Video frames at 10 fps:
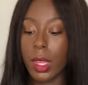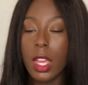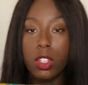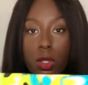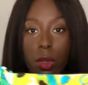
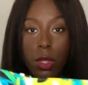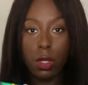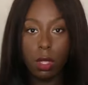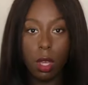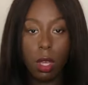I just got the
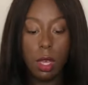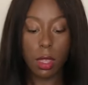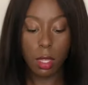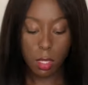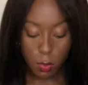skirt. I
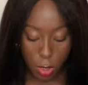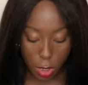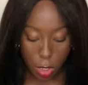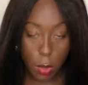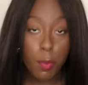think it's really
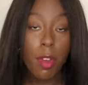cute.